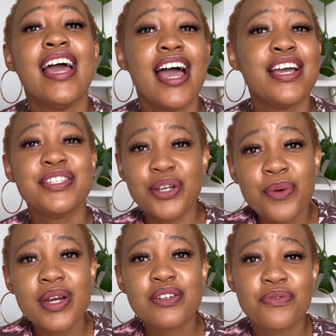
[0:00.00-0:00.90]
and do
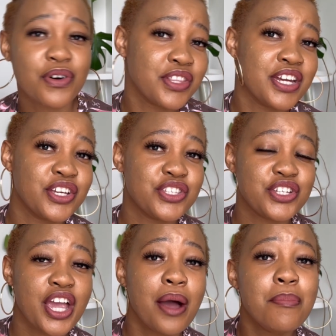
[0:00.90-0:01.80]
it for the next
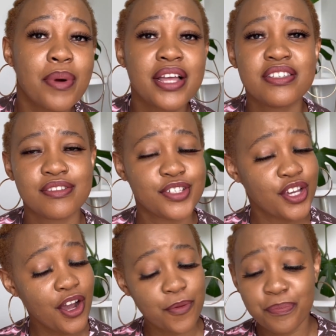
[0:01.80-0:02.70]
year. But
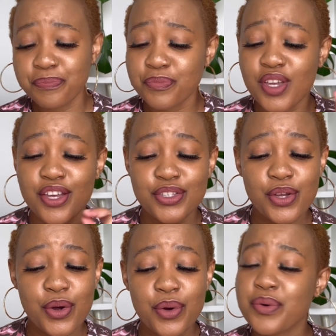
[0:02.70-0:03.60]
yeah,
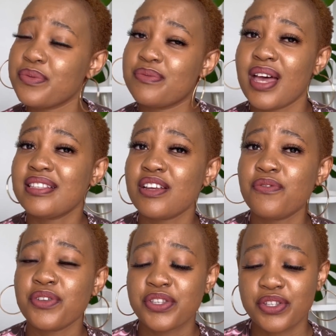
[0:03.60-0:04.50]
so that's it
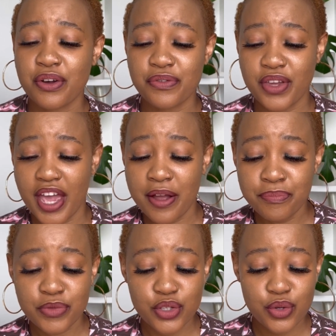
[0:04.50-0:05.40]
for the self-care.
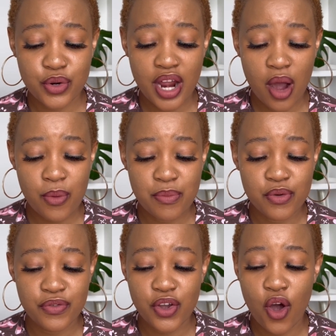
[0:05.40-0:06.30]
So now we're
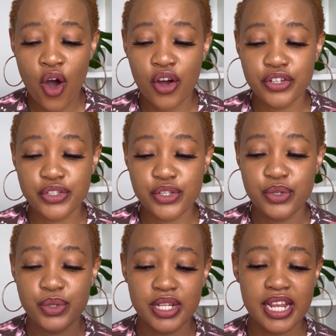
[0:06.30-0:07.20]
moving on to
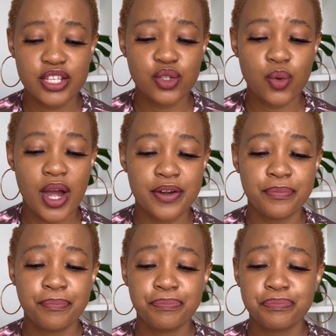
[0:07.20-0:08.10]
the next one.
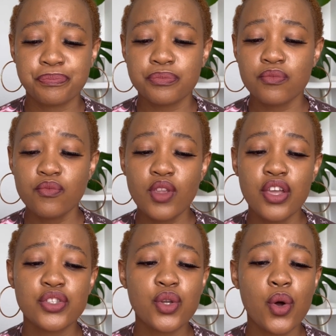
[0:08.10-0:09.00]

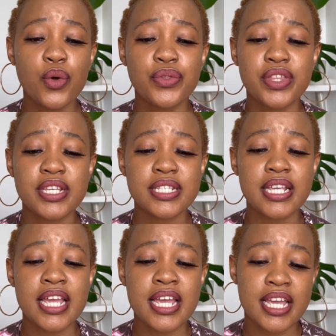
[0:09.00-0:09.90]
So this
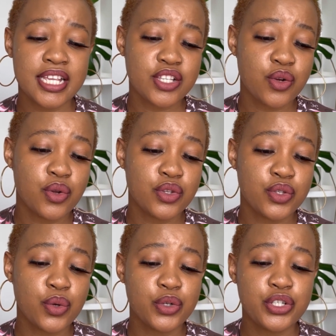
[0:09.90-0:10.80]
is
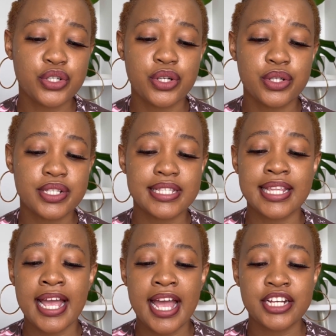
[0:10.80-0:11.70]
social
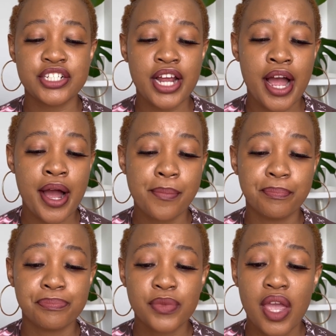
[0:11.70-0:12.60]

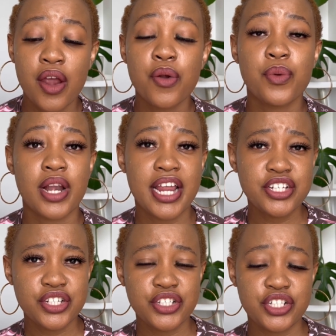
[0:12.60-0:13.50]
/
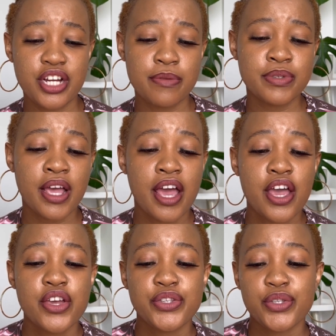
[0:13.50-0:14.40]
relationships.
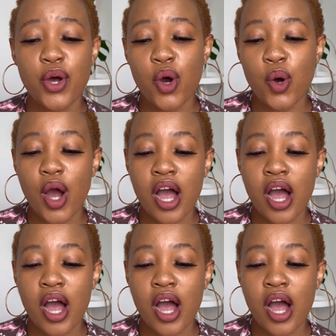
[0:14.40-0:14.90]
So